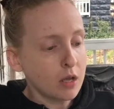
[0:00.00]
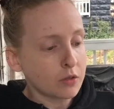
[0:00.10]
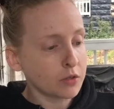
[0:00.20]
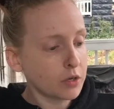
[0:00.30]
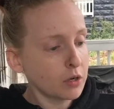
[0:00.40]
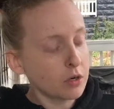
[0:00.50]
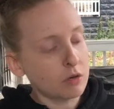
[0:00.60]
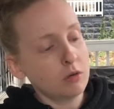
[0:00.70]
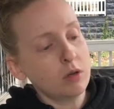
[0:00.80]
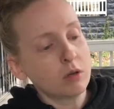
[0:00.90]
the
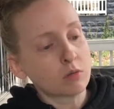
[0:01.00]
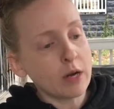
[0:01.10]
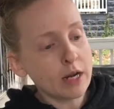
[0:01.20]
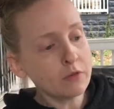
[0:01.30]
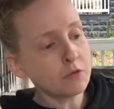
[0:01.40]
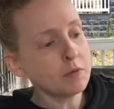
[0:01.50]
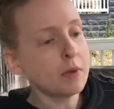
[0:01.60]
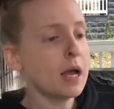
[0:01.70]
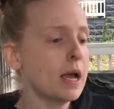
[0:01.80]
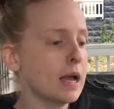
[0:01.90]
girl ran from
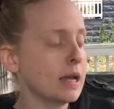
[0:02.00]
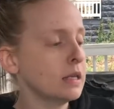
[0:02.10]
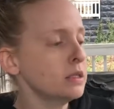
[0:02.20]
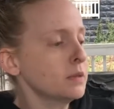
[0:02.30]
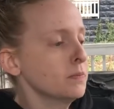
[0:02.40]
behind